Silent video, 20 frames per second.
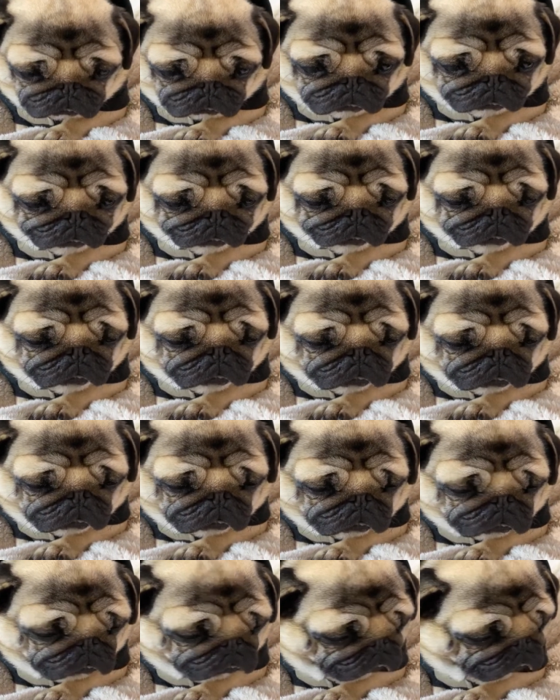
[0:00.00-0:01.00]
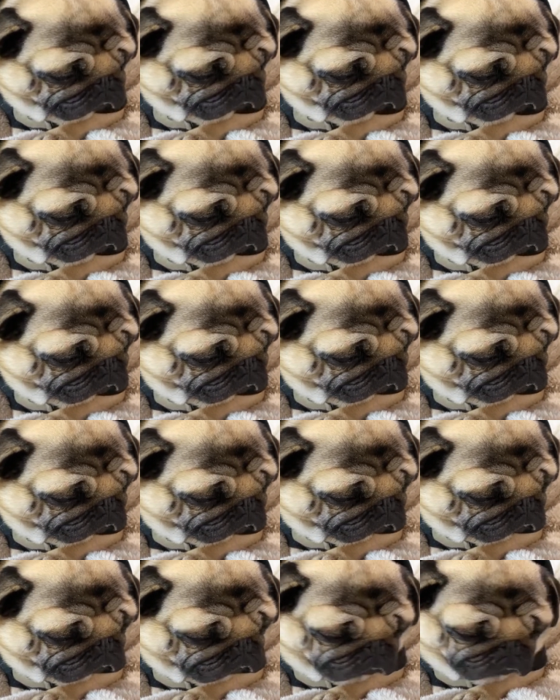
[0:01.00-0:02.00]
love playing the guitar. It's
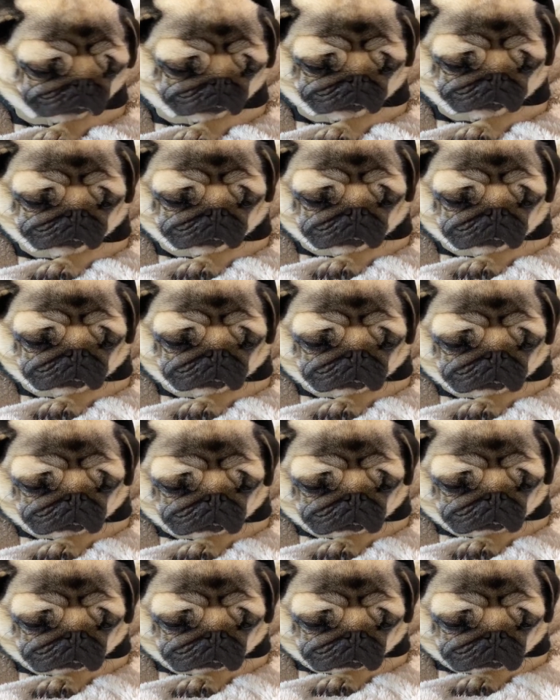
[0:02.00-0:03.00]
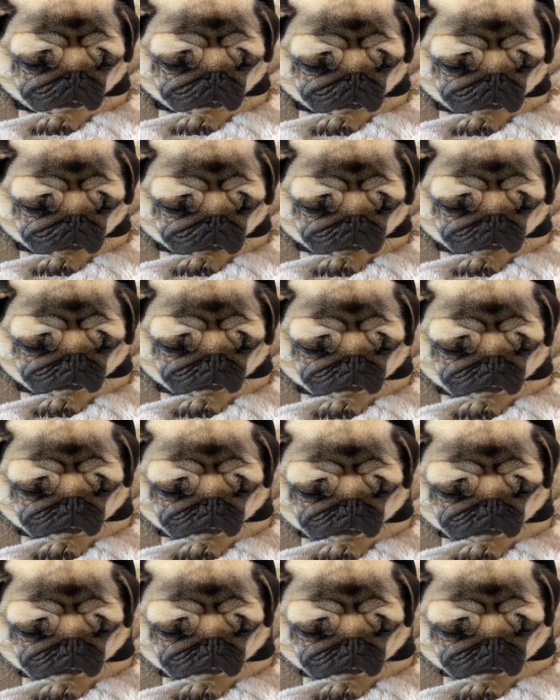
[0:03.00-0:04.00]
one of those hobbies that I'll
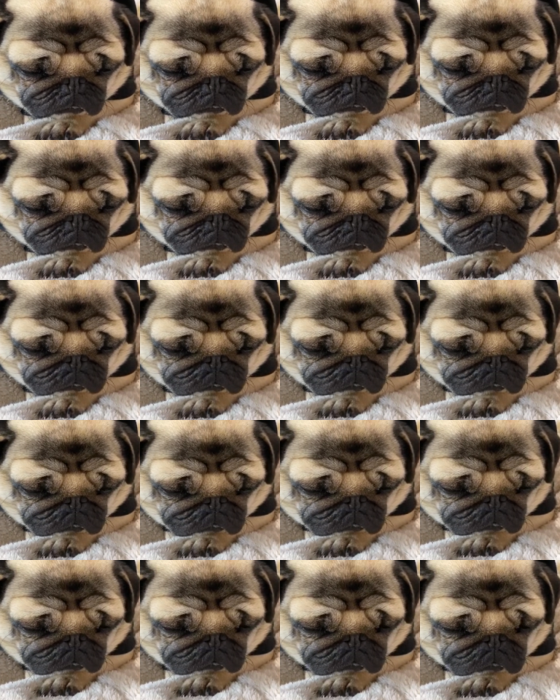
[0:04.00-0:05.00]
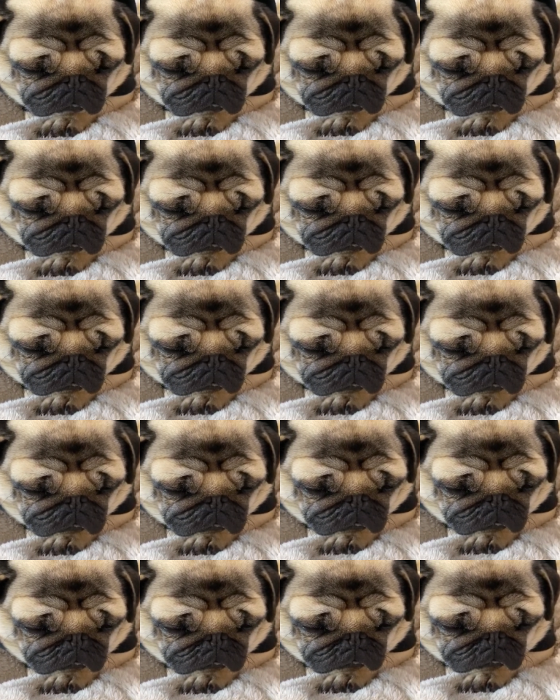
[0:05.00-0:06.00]
never give up, because it's
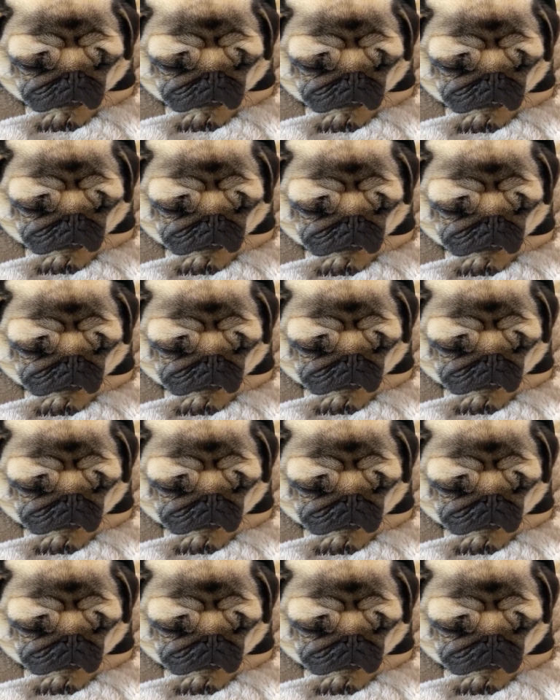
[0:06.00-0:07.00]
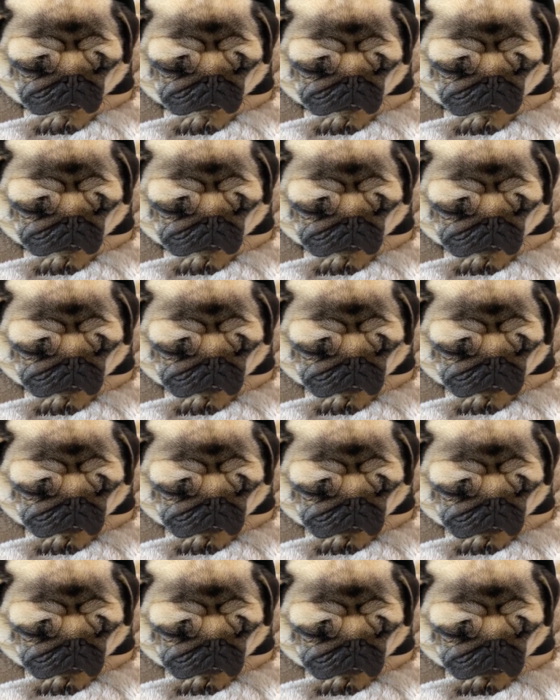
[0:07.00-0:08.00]
just my favourite hobby.
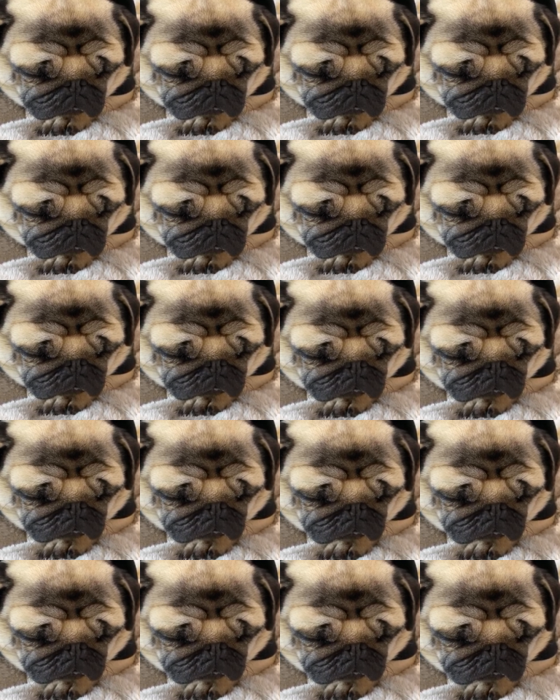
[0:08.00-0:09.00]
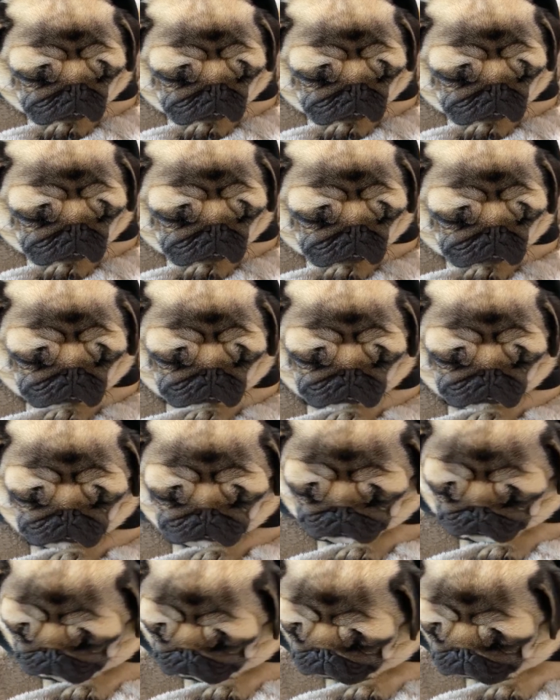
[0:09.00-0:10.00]
Even more than football. I'm not
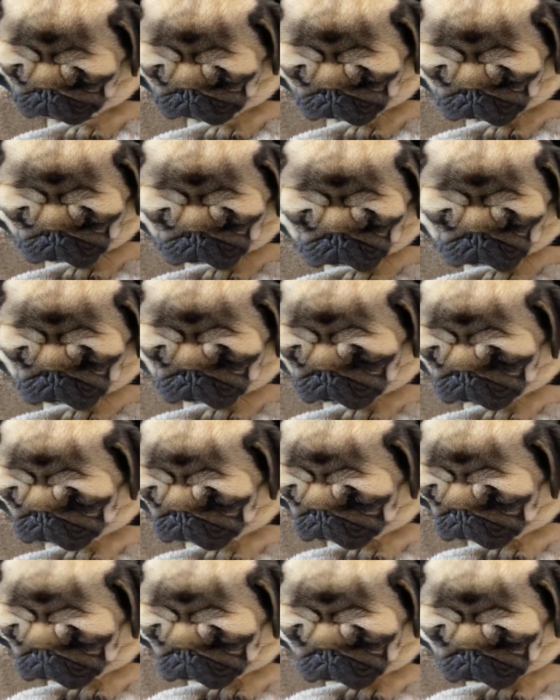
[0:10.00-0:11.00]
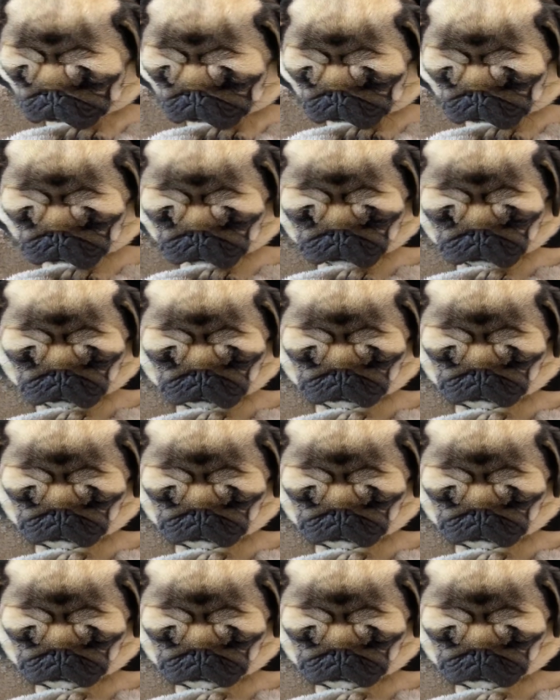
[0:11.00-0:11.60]
saying something. Because